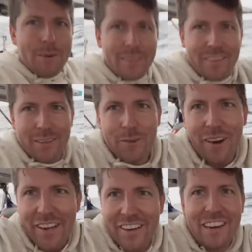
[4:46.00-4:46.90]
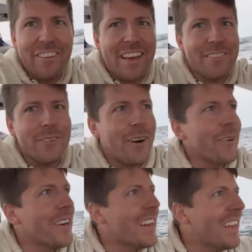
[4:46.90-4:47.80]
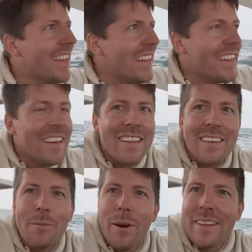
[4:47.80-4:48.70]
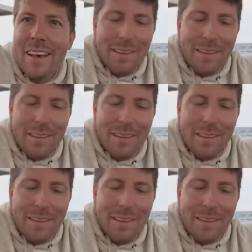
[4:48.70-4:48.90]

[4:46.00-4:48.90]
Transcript: was underwater. I ran forward to pull down the